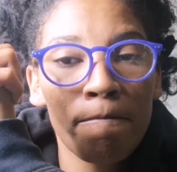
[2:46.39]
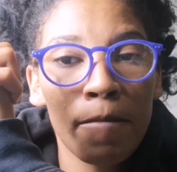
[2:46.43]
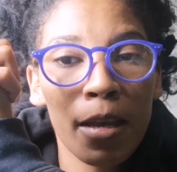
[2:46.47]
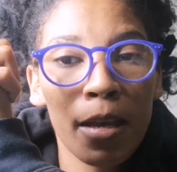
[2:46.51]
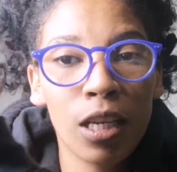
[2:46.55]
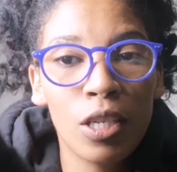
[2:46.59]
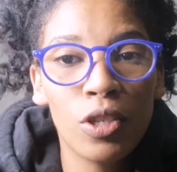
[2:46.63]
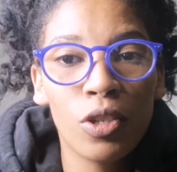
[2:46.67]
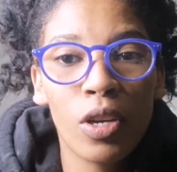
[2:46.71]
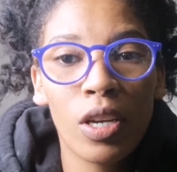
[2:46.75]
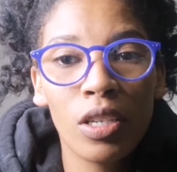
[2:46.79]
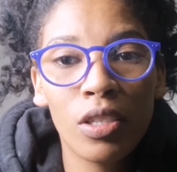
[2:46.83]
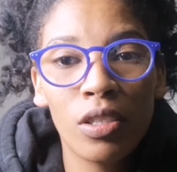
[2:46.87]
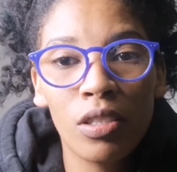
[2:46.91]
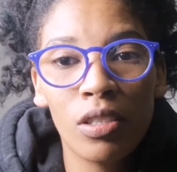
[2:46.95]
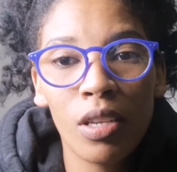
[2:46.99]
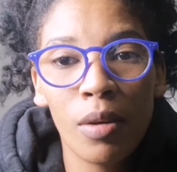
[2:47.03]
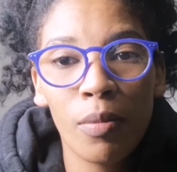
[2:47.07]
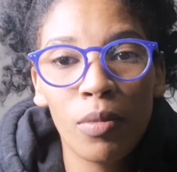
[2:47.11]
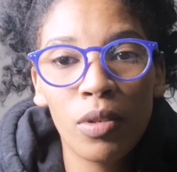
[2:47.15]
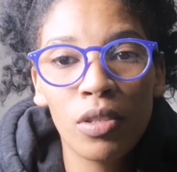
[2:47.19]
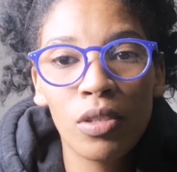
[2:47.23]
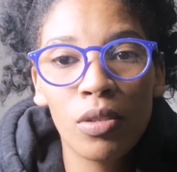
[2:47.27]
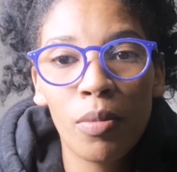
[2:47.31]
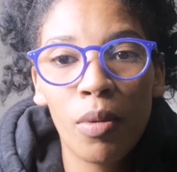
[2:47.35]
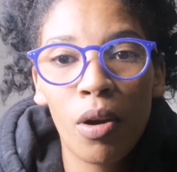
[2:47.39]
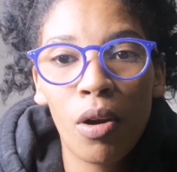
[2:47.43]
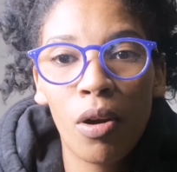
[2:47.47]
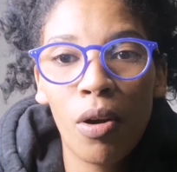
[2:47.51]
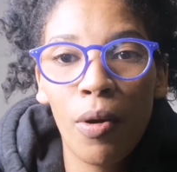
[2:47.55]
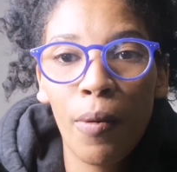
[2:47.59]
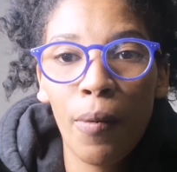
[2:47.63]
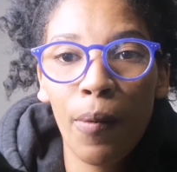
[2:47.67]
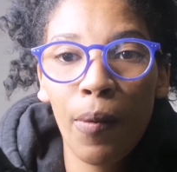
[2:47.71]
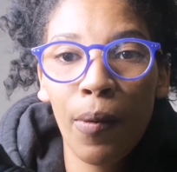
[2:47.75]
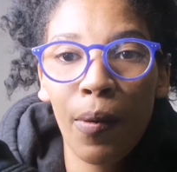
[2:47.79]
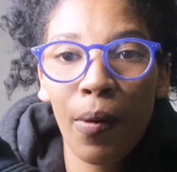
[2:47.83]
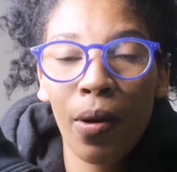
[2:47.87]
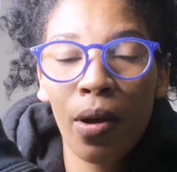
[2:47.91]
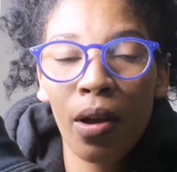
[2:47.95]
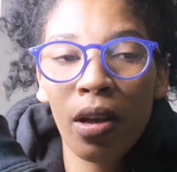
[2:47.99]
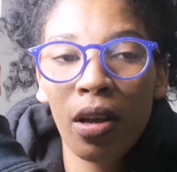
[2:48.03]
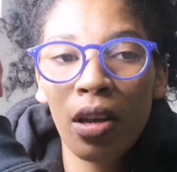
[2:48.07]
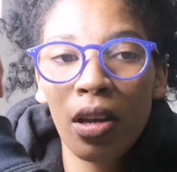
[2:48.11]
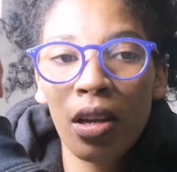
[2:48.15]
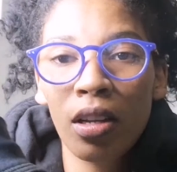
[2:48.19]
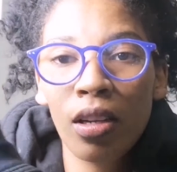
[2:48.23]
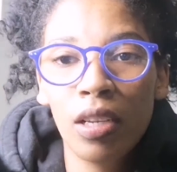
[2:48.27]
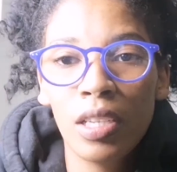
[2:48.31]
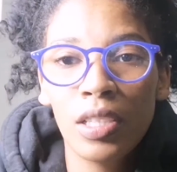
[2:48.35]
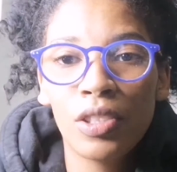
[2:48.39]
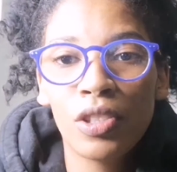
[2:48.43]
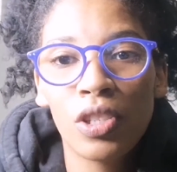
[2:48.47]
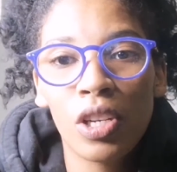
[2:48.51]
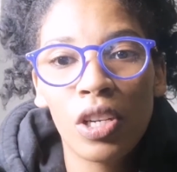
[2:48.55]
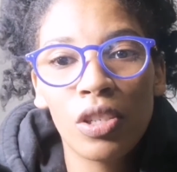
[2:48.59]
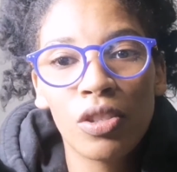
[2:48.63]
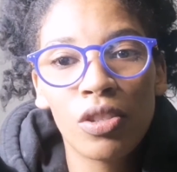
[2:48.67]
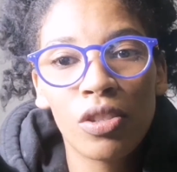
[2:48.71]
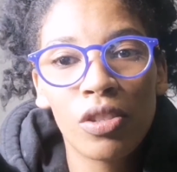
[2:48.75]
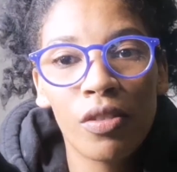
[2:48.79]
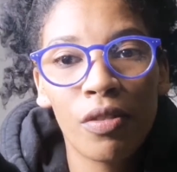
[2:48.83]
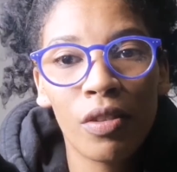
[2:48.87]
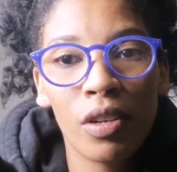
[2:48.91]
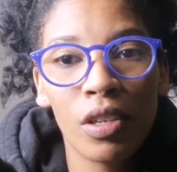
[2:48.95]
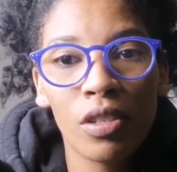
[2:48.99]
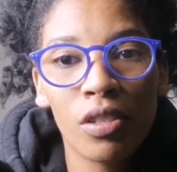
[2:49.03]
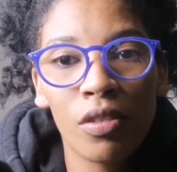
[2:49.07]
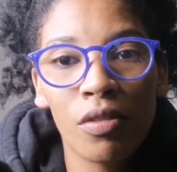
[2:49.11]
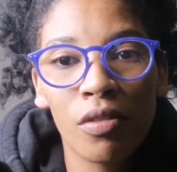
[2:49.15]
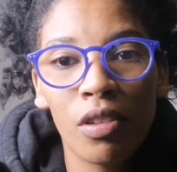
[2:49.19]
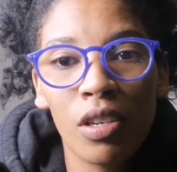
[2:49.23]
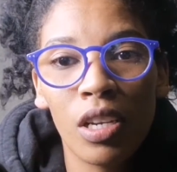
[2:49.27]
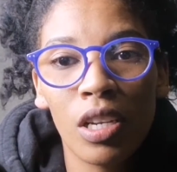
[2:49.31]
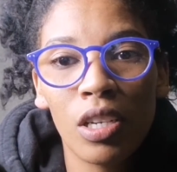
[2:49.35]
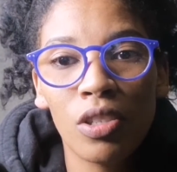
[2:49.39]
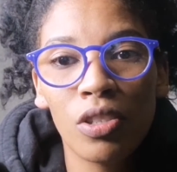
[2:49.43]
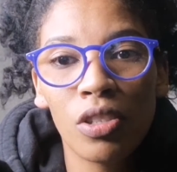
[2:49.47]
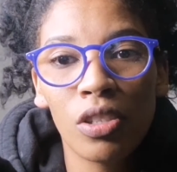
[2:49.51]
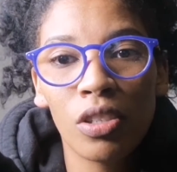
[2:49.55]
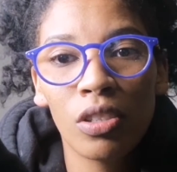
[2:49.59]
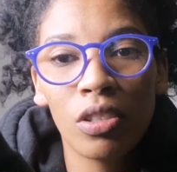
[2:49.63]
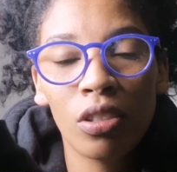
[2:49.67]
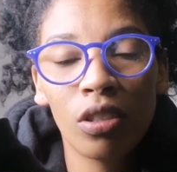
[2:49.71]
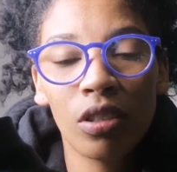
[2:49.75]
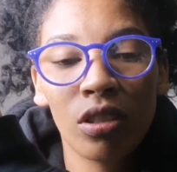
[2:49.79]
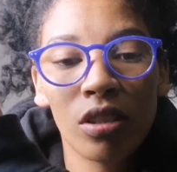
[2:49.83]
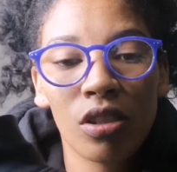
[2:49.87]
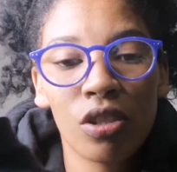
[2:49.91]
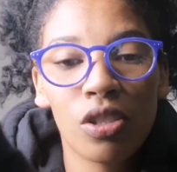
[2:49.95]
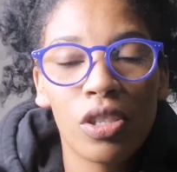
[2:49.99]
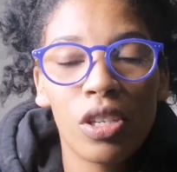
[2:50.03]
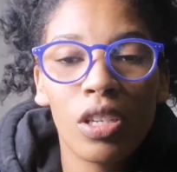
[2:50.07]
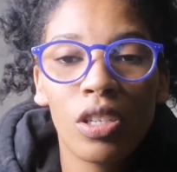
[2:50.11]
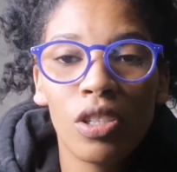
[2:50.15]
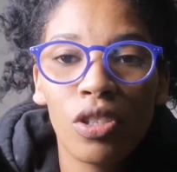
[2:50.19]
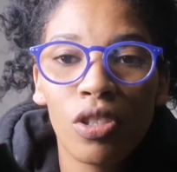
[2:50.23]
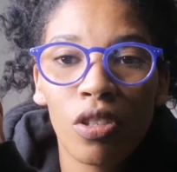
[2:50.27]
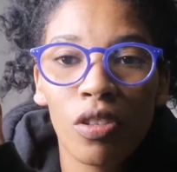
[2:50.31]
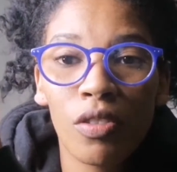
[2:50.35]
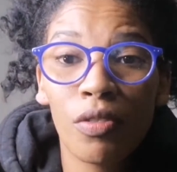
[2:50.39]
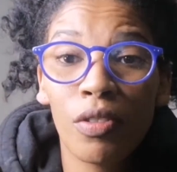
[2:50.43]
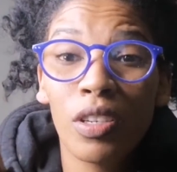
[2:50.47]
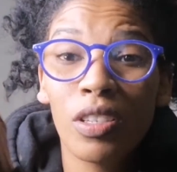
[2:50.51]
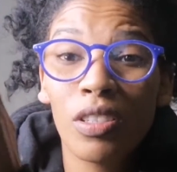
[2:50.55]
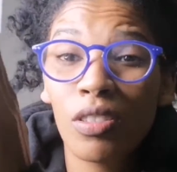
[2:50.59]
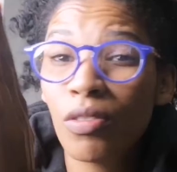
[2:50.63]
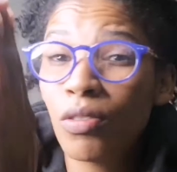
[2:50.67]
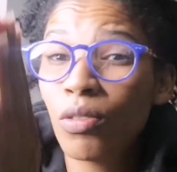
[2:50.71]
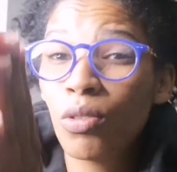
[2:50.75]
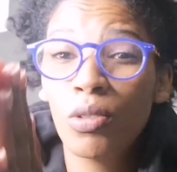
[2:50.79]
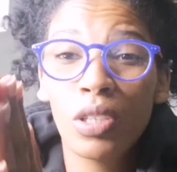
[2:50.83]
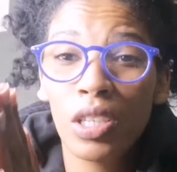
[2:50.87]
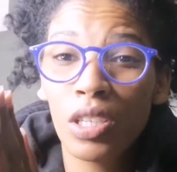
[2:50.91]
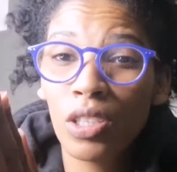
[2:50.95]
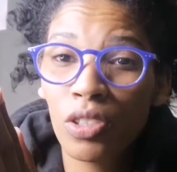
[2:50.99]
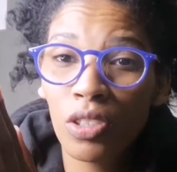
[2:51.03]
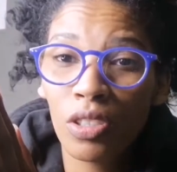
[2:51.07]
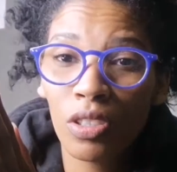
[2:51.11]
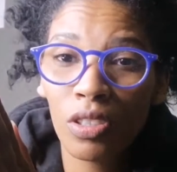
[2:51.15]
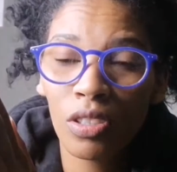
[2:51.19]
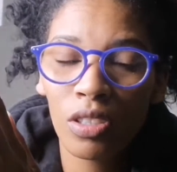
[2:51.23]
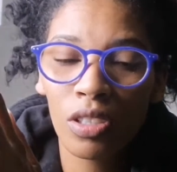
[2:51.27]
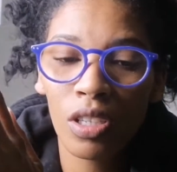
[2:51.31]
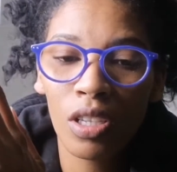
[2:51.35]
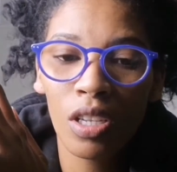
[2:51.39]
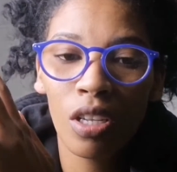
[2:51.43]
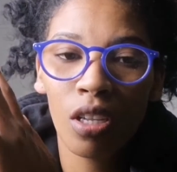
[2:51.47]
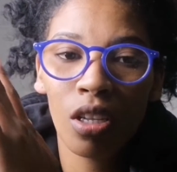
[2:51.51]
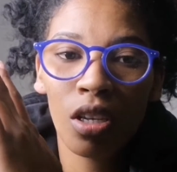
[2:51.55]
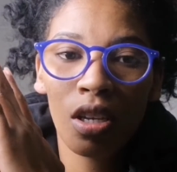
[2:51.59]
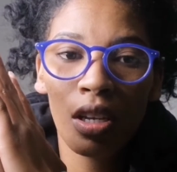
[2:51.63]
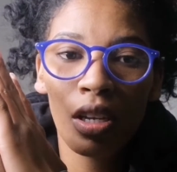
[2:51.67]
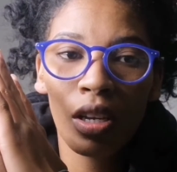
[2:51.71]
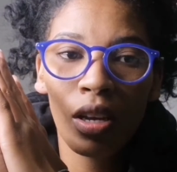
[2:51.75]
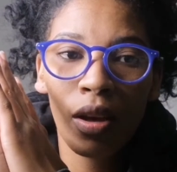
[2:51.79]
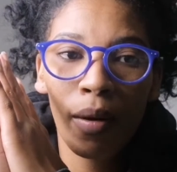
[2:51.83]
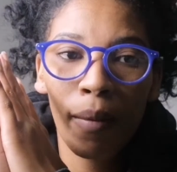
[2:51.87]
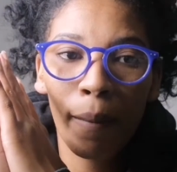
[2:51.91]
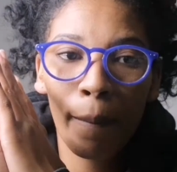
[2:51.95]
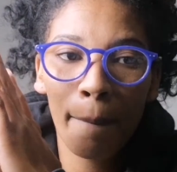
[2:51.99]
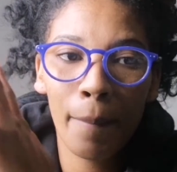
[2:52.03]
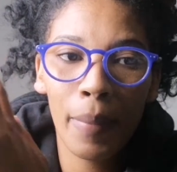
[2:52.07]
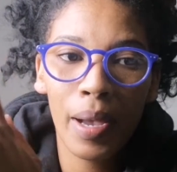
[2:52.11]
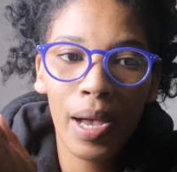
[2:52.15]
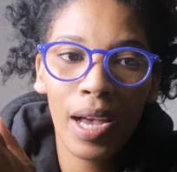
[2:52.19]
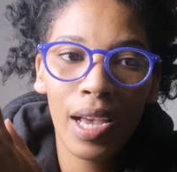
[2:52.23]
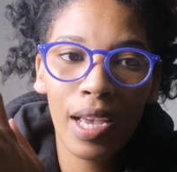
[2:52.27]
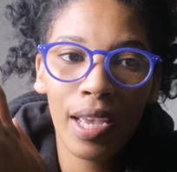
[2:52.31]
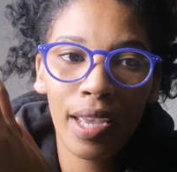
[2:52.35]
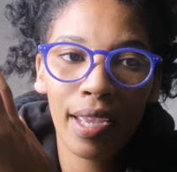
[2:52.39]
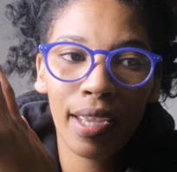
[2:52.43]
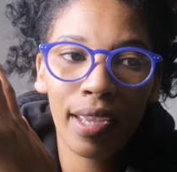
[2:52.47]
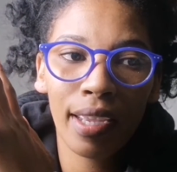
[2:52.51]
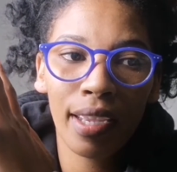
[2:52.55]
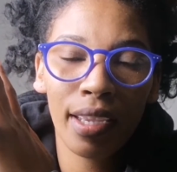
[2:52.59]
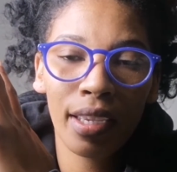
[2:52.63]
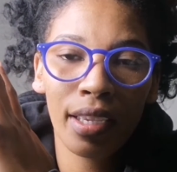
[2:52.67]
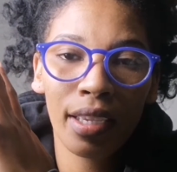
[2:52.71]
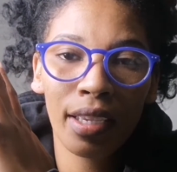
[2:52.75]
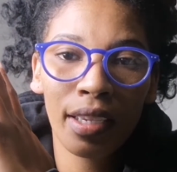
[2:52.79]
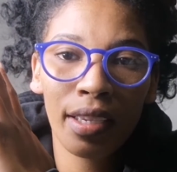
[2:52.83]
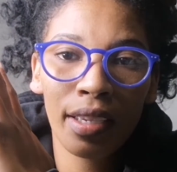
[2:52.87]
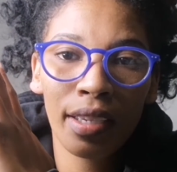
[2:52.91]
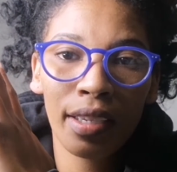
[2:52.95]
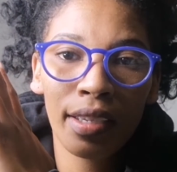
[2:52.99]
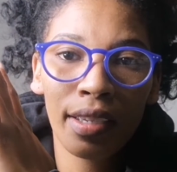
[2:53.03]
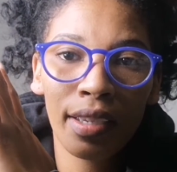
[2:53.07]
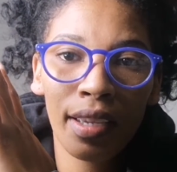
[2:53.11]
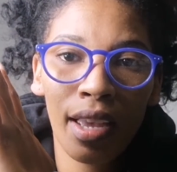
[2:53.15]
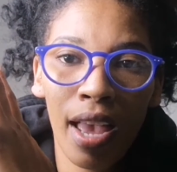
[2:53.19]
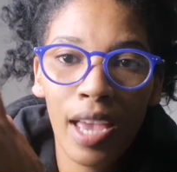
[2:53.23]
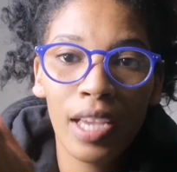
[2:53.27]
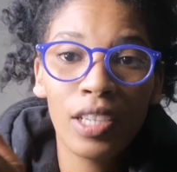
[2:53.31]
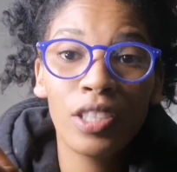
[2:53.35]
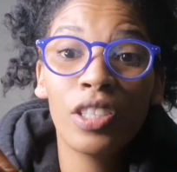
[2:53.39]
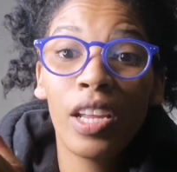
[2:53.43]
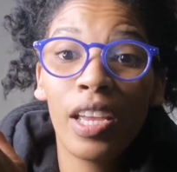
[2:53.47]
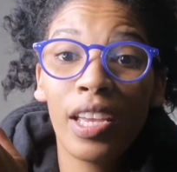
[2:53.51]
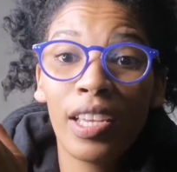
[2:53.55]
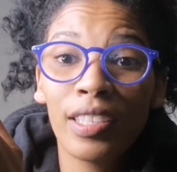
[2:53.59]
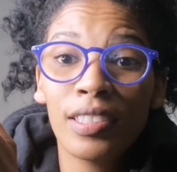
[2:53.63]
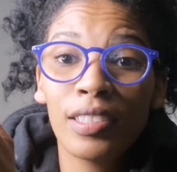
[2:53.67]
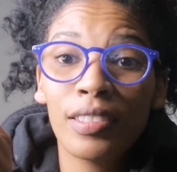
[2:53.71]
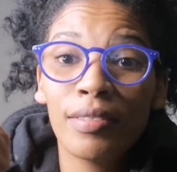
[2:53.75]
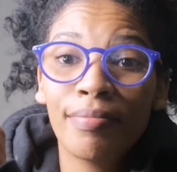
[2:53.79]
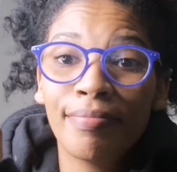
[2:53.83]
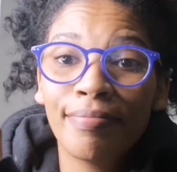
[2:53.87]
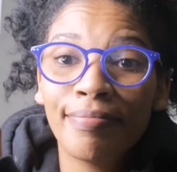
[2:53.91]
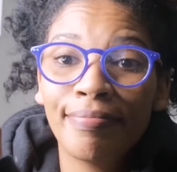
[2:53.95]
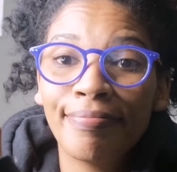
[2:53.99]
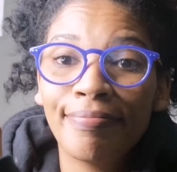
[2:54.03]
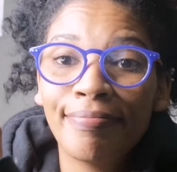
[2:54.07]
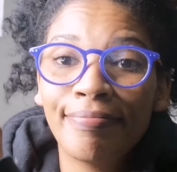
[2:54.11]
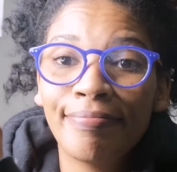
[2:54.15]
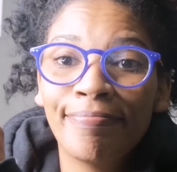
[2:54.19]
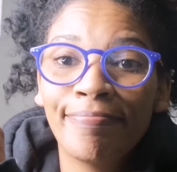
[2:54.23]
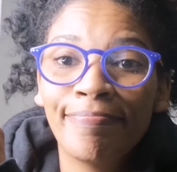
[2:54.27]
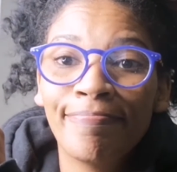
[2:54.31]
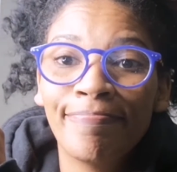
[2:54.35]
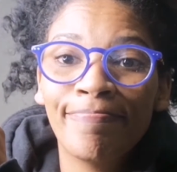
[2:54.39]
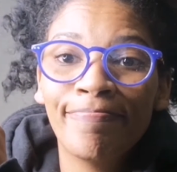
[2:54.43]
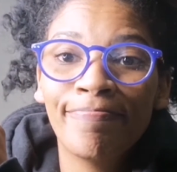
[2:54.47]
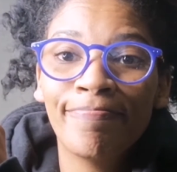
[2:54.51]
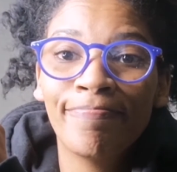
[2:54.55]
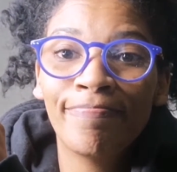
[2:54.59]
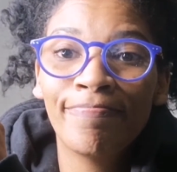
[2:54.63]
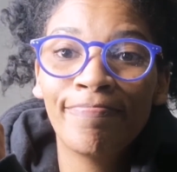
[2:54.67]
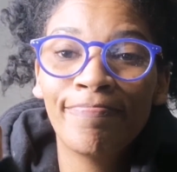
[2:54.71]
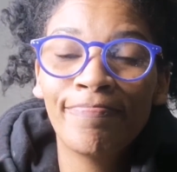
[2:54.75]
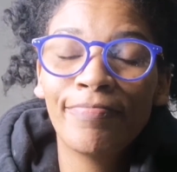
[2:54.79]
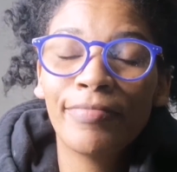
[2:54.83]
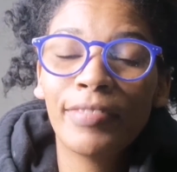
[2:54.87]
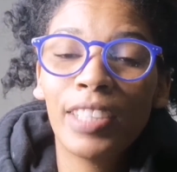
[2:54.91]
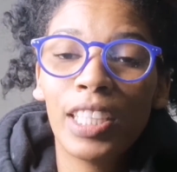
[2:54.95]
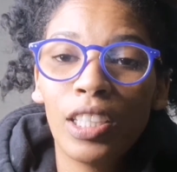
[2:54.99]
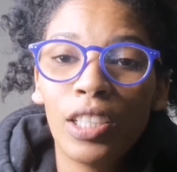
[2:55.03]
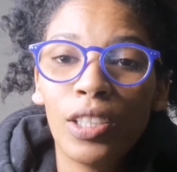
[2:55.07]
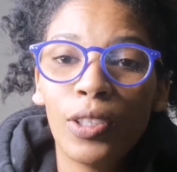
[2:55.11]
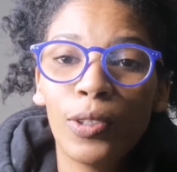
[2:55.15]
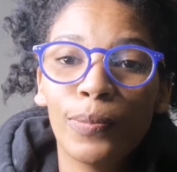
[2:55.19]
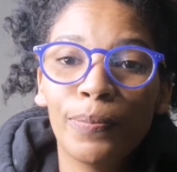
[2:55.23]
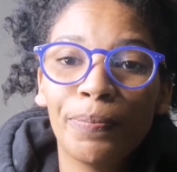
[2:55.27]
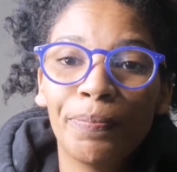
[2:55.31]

educate someone tomorrow. It's changed the face of the nation. It's changed the face of all nations by hashtags. Thank you.